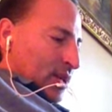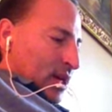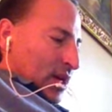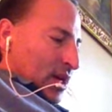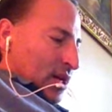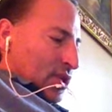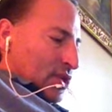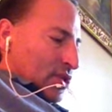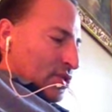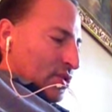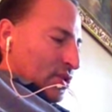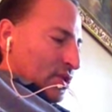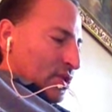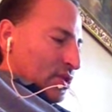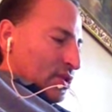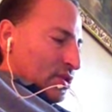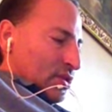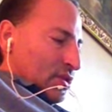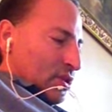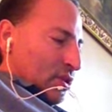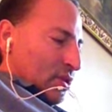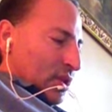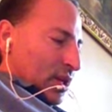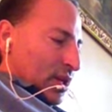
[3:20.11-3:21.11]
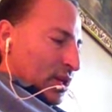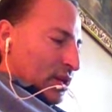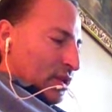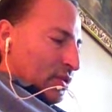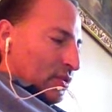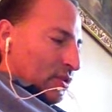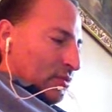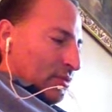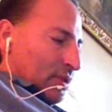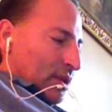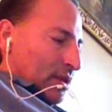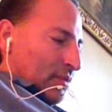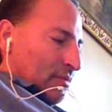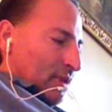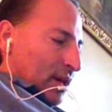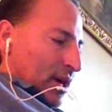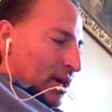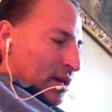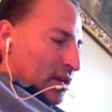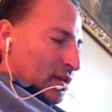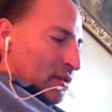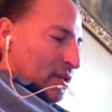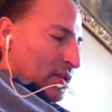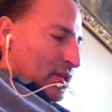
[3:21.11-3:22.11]
As soon as you go in, you will meet a
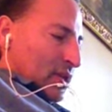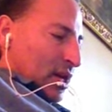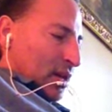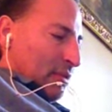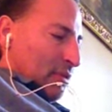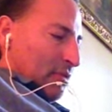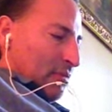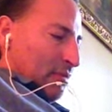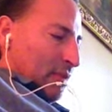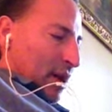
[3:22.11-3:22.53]
man who is coming